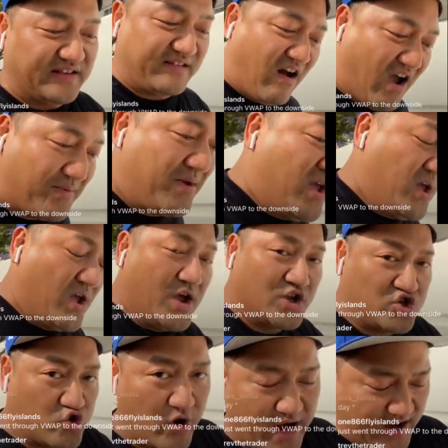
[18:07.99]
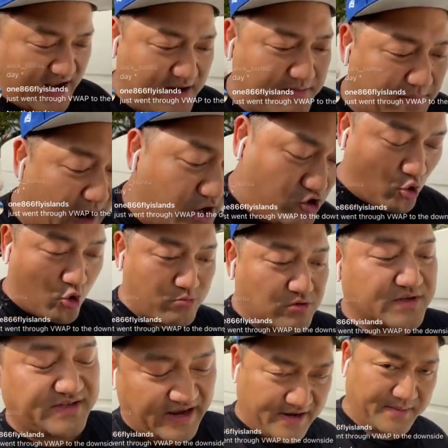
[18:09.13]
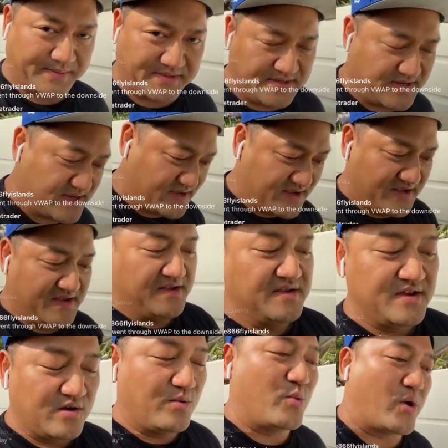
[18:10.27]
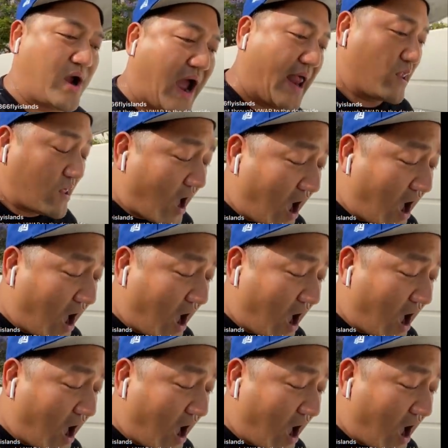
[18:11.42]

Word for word: of the time trading my normal setups. Where I